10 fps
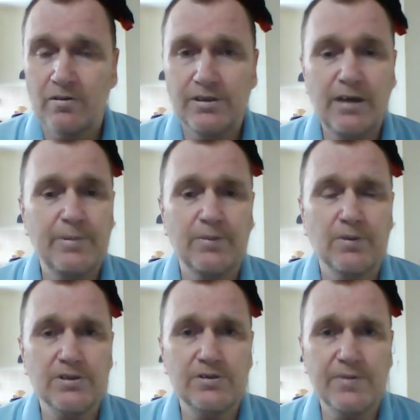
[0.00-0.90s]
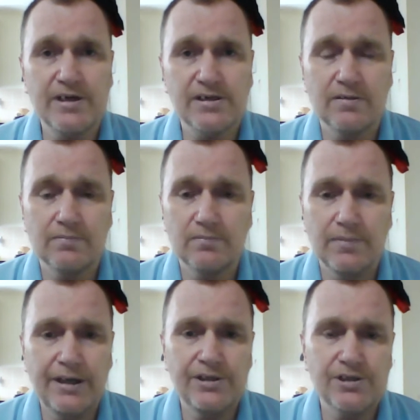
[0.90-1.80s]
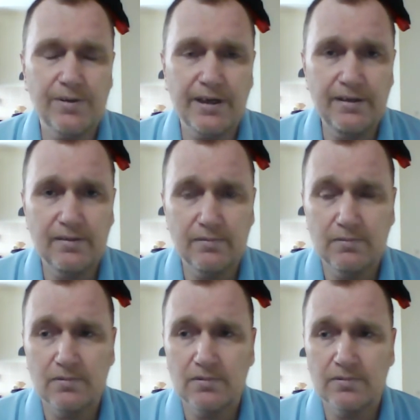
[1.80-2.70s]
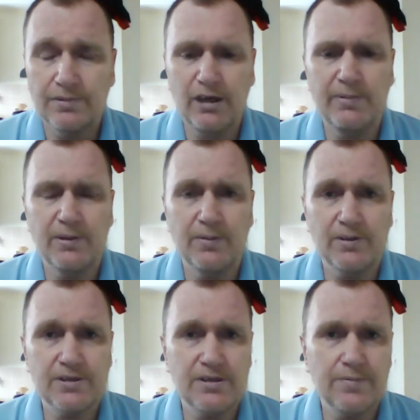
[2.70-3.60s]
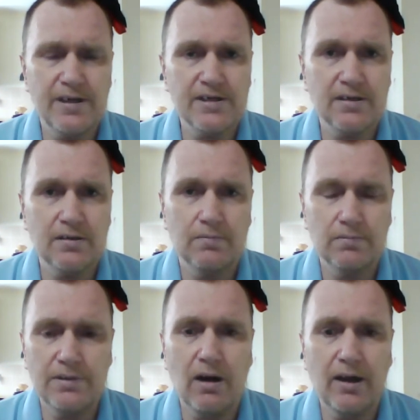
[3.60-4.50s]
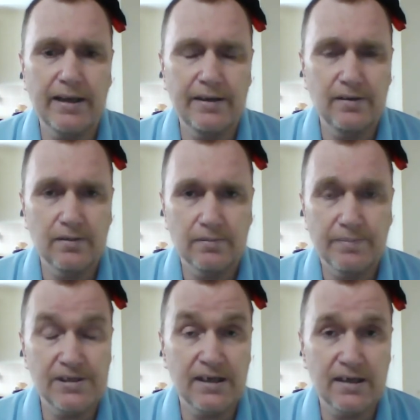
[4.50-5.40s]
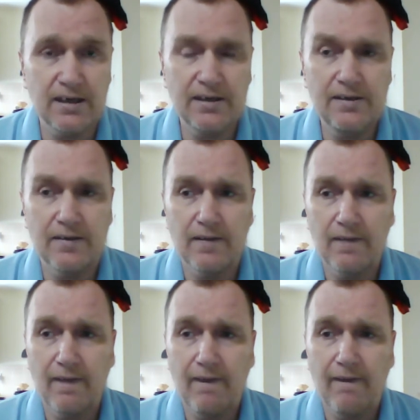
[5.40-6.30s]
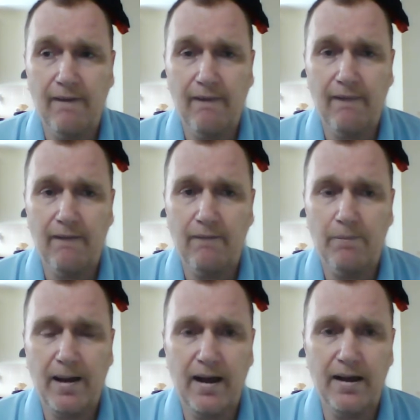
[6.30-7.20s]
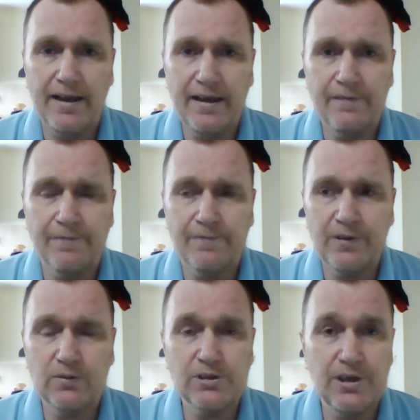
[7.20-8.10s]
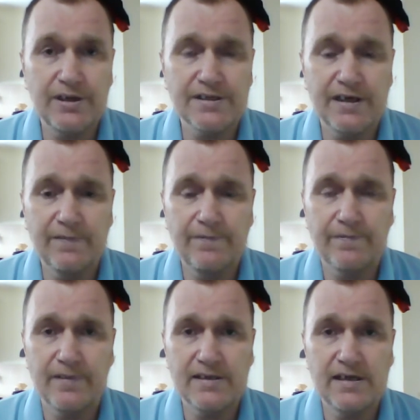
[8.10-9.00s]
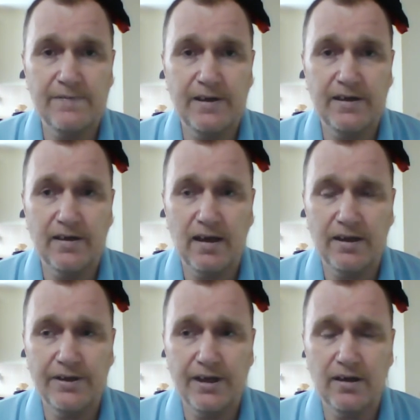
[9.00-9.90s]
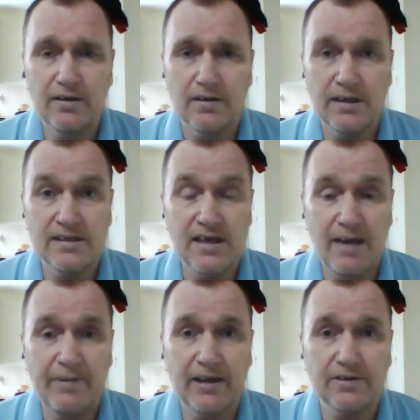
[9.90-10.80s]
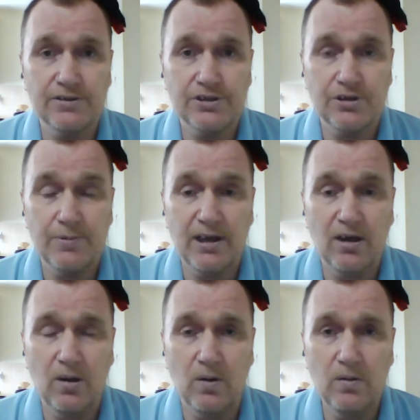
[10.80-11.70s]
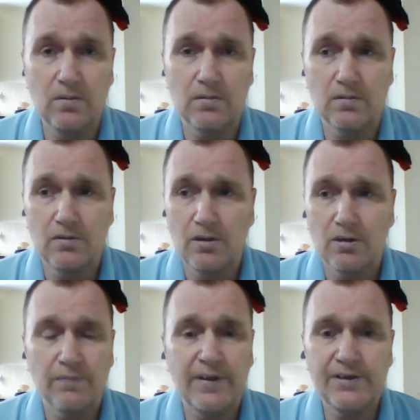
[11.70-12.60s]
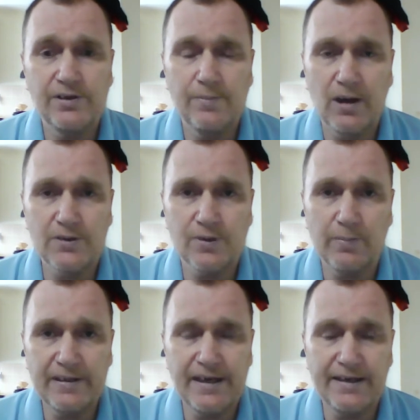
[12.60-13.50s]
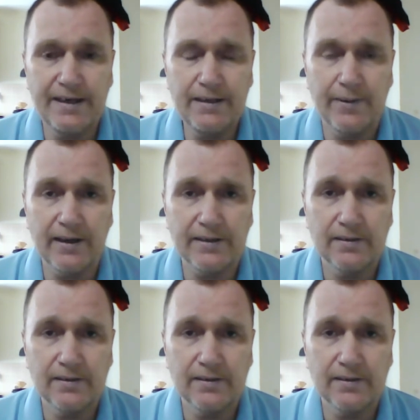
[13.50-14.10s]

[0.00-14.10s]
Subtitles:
Nobody wants to risk injury. Nobody wants to risk dying particularly. But if the alternative is living under Islamic Sharia law, then you might as well be dead anyway.